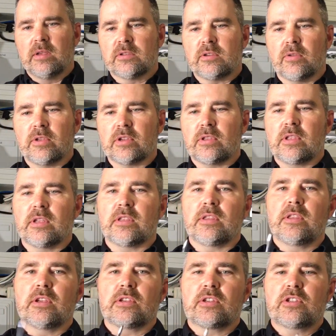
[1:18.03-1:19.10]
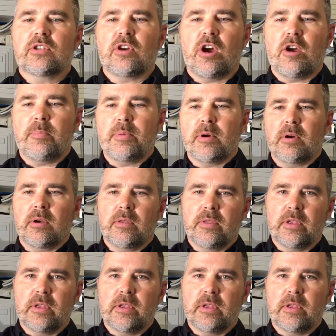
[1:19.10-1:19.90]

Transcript: So the, the, the sharper